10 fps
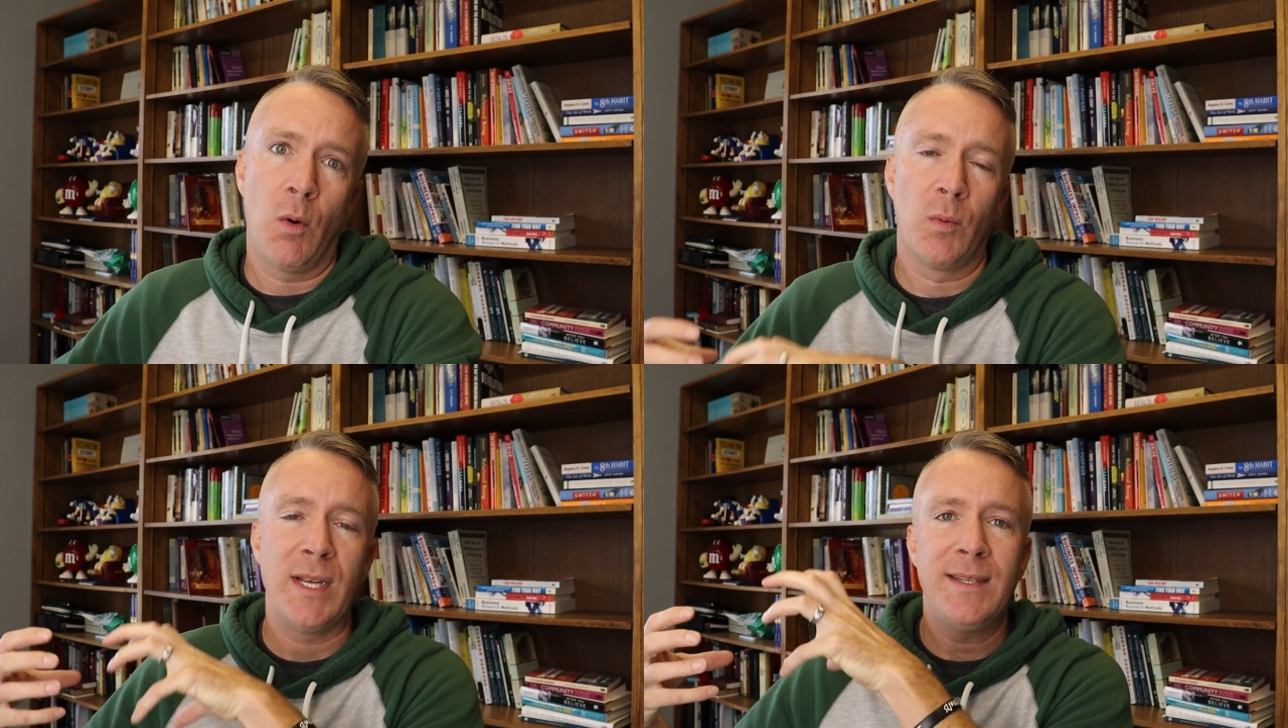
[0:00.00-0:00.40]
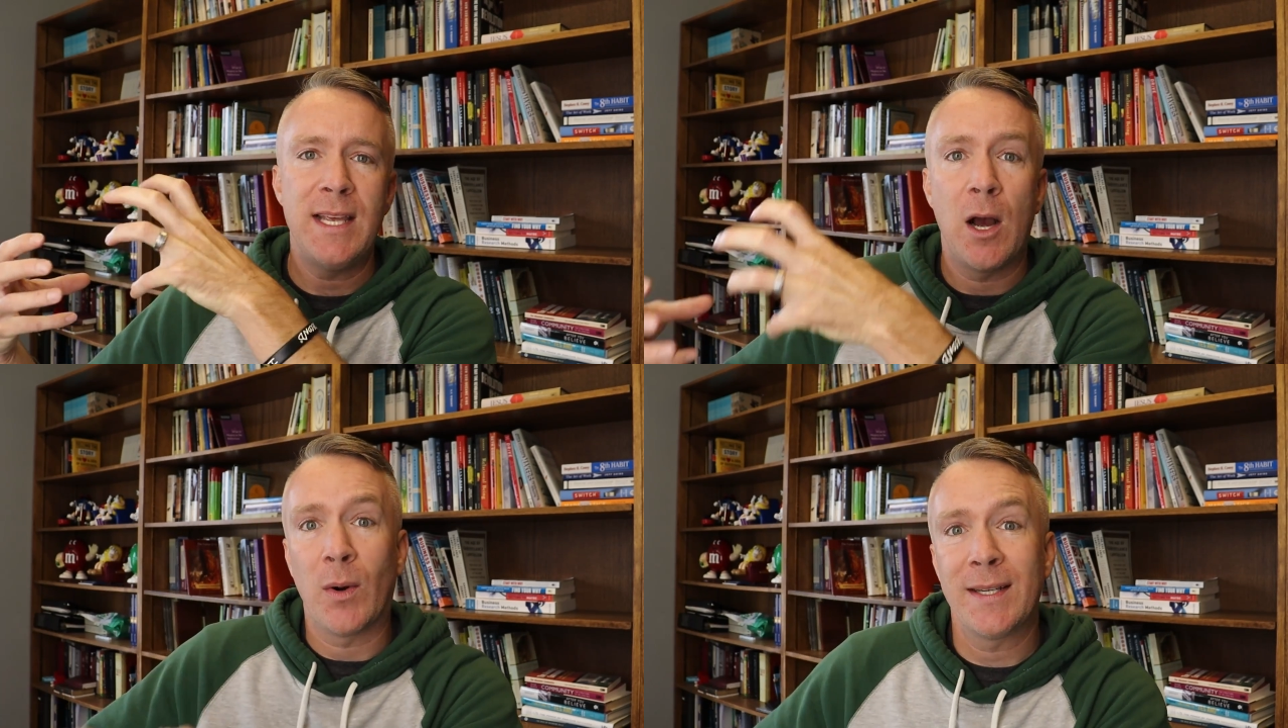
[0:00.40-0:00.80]
or we
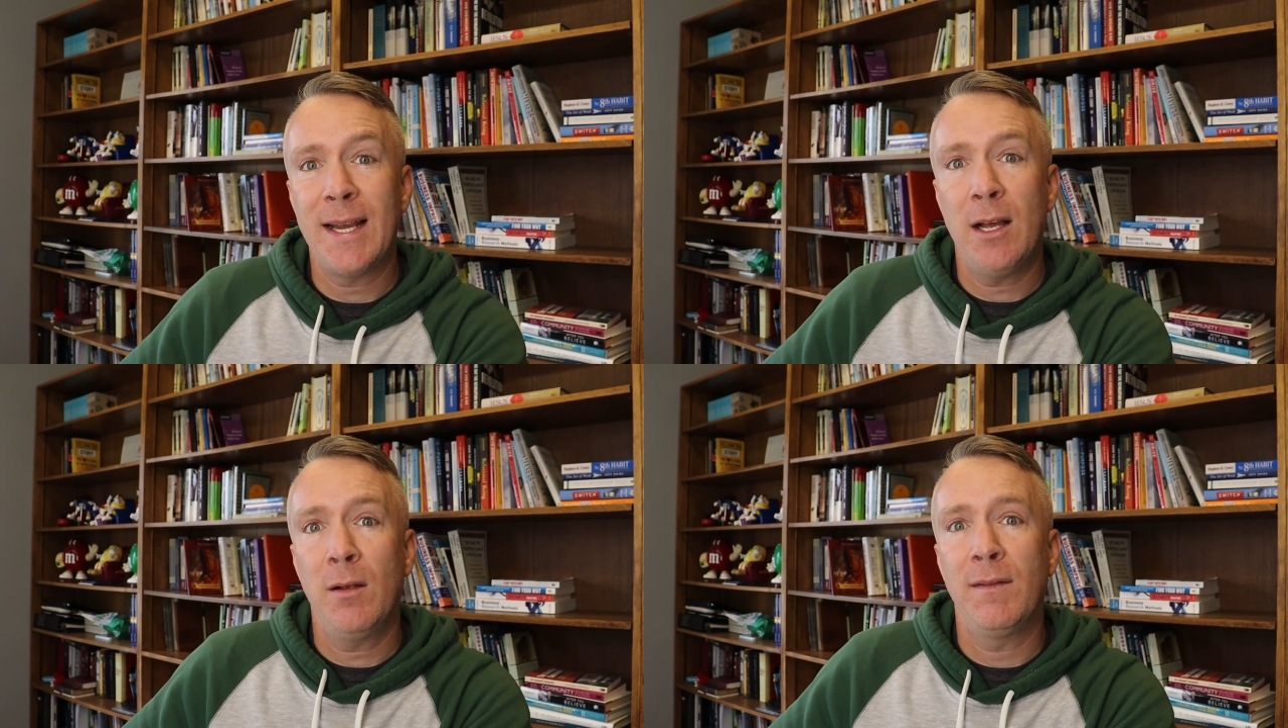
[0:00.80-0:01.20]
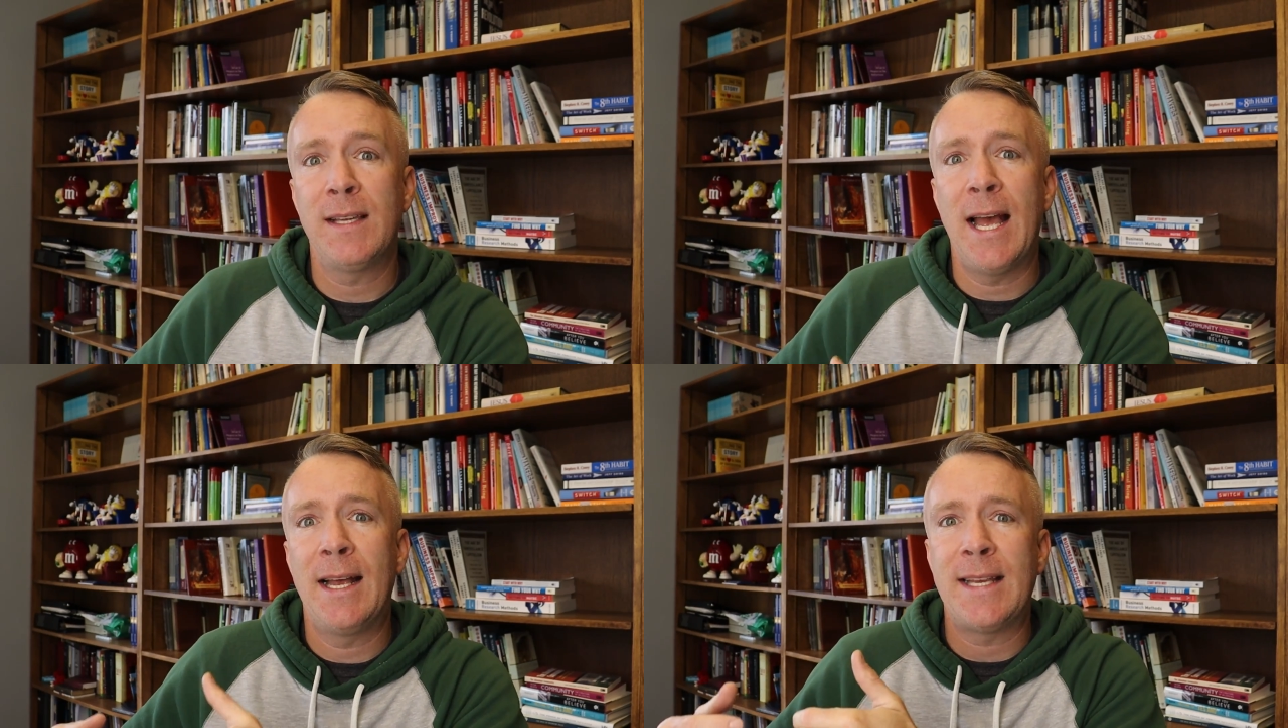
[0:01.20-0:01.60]
see ourselves
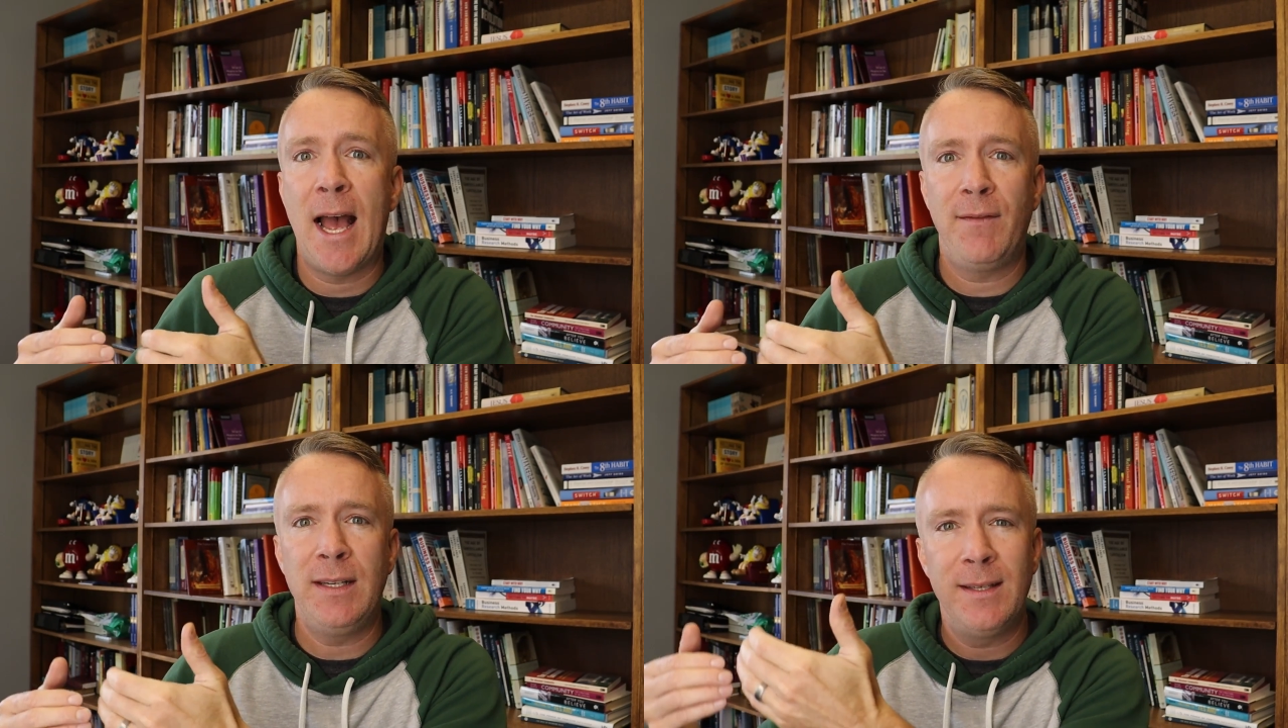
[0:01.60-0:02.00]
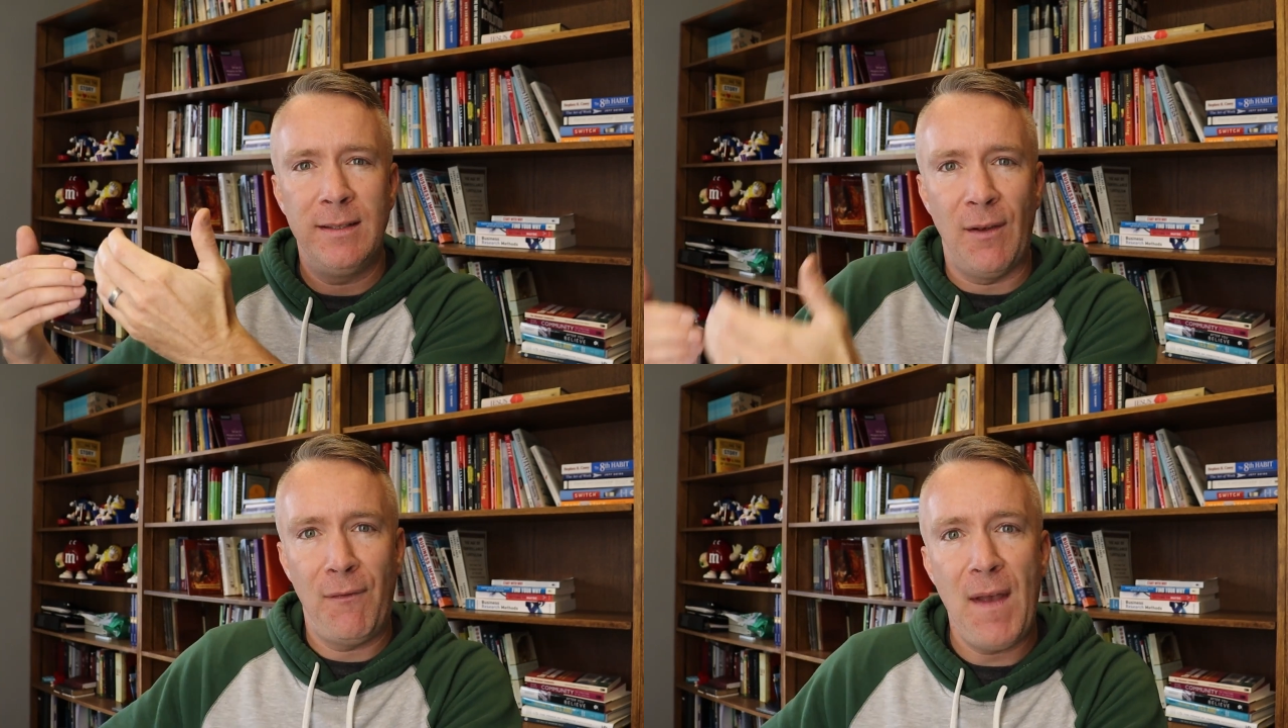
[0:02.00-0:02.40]
as having to
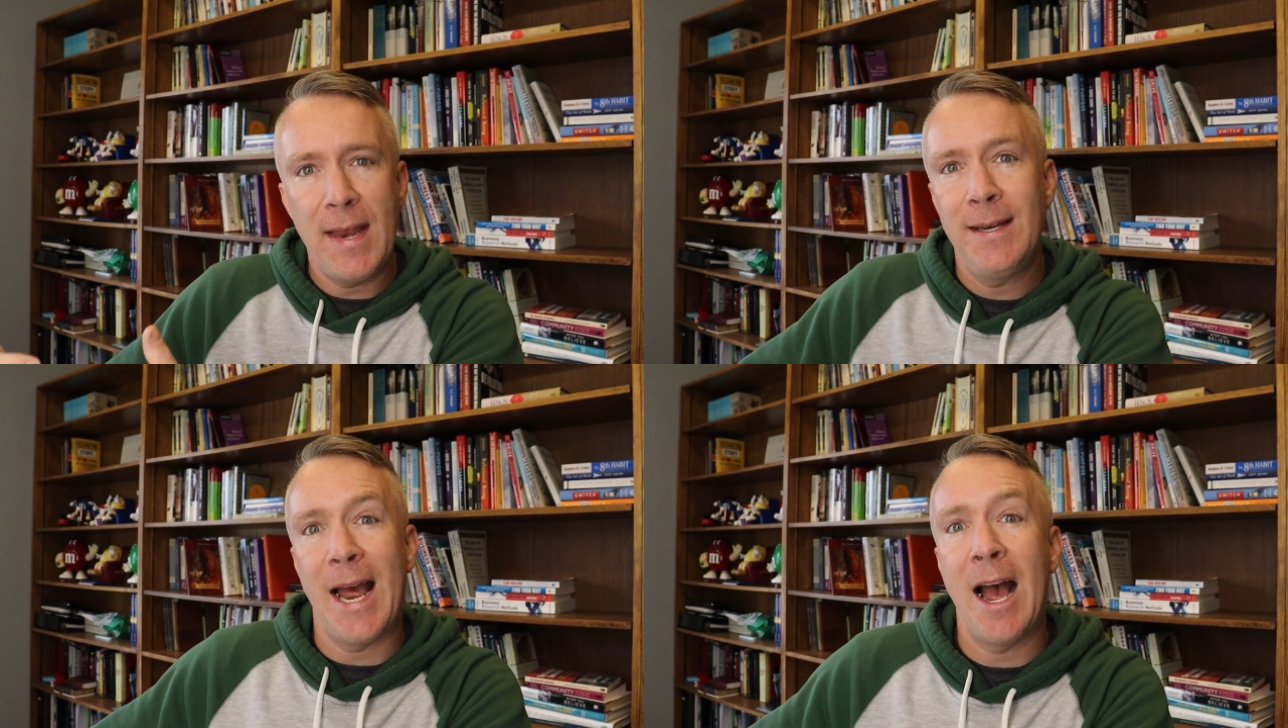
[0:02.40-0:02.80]
defend